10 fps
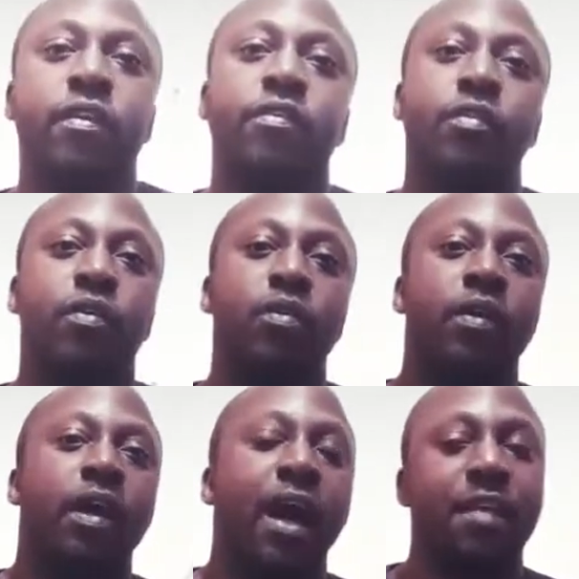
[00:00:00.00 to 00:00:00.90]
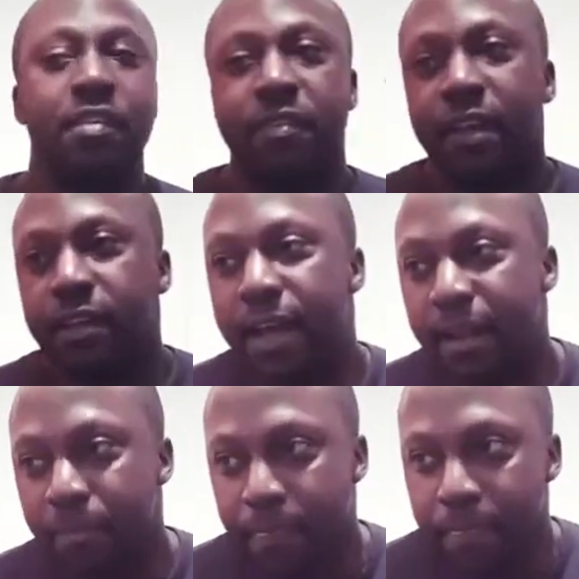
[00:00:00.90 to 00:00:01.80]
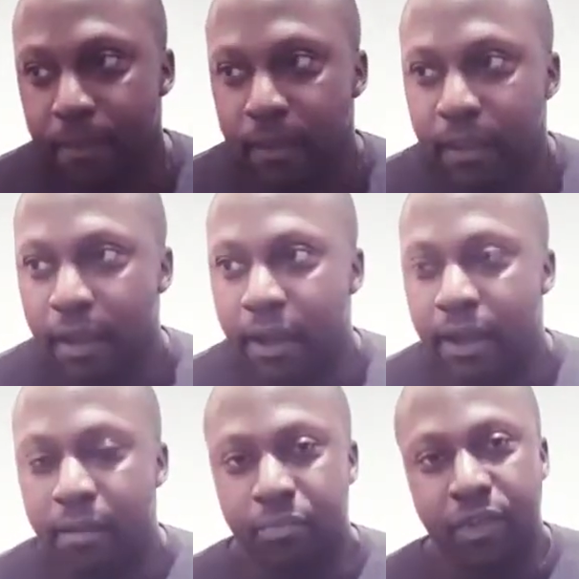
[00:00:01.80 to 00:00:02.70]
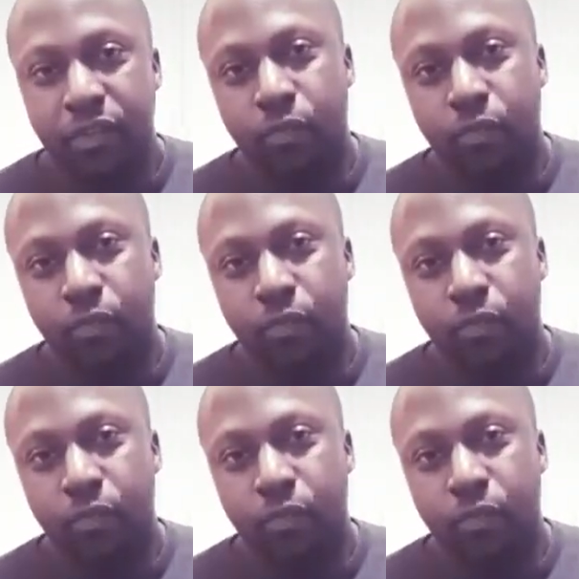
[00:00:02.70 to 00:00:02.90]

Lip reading: So as I said that, this